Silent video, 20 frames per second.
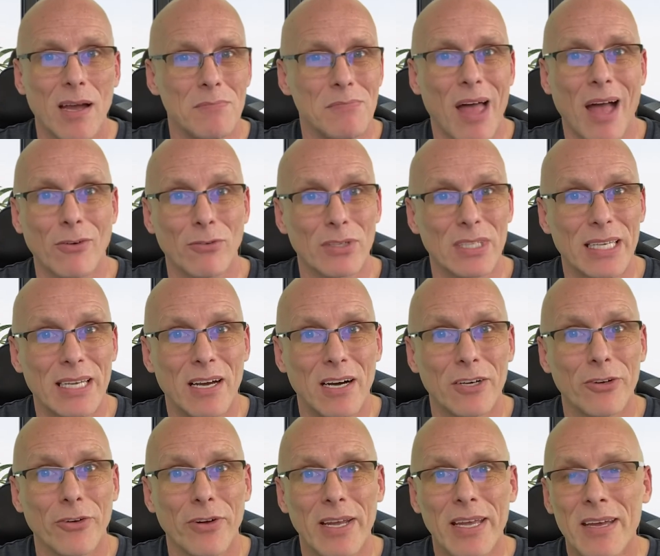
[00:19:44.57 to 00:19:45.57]
I'm not really
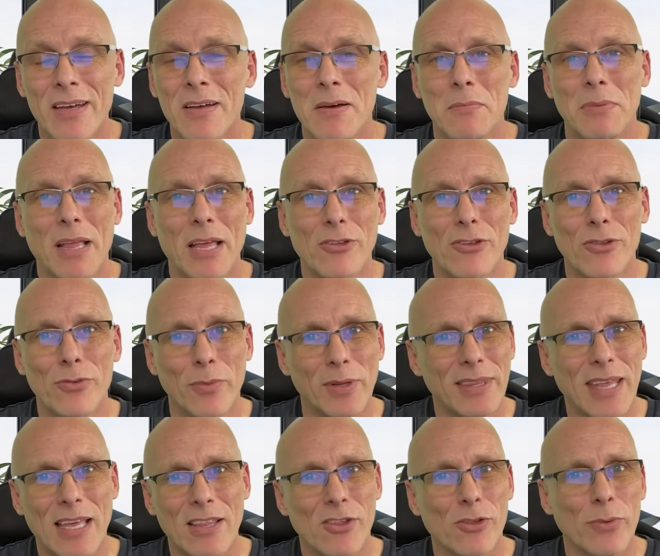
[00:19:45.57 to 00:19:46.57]
hungry, but I just want
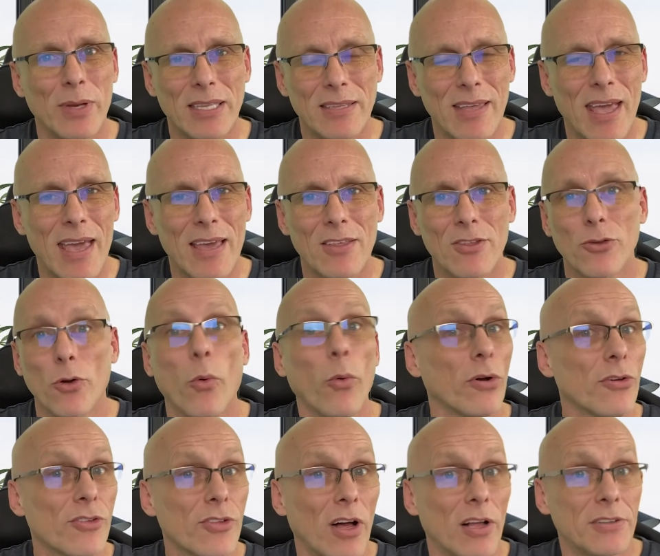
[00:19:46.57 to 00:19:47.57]
that sweet taste or
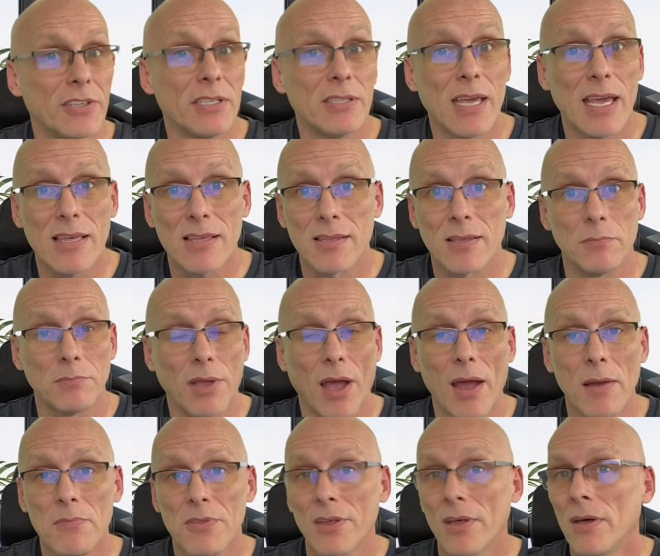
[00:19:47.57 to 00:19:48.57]
a salty taste
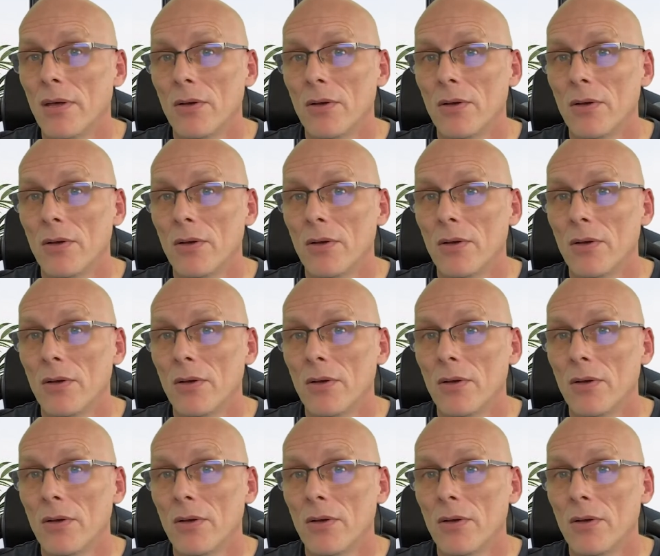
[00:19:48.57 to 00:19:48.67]
sometimes,